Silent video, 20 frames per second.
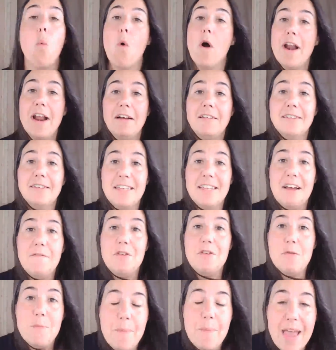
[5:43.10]
what else
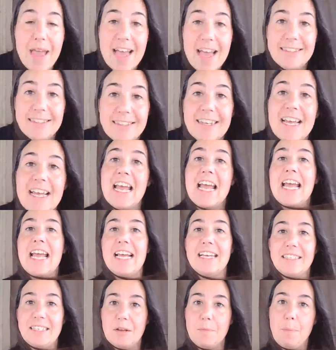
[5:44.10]
have you missed?
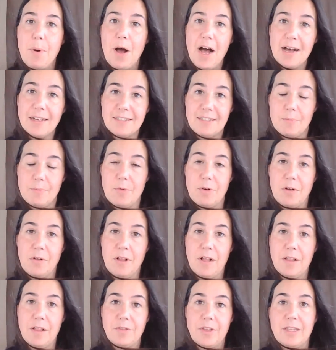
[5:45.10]
Is it possible
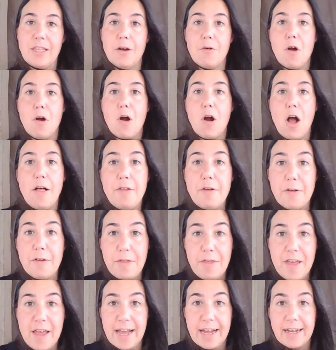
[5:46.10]
that there are other
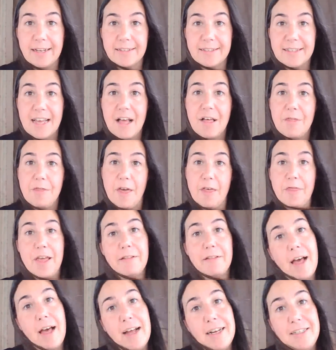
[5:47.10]
things that they
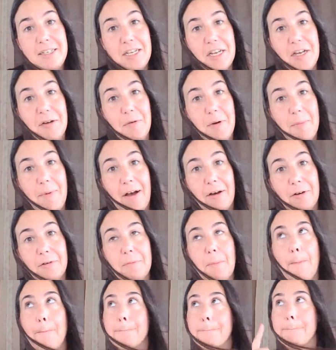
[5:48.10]
lied to you about?
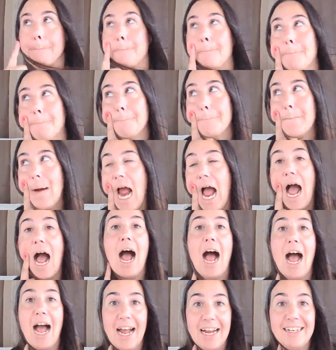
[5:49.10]

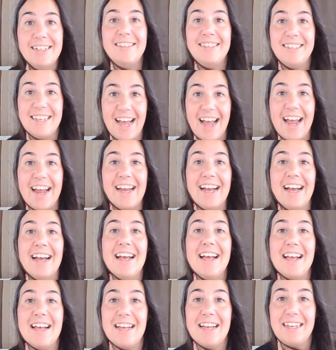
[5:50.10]
I say
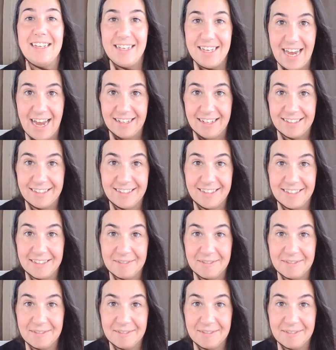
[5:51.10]
yes.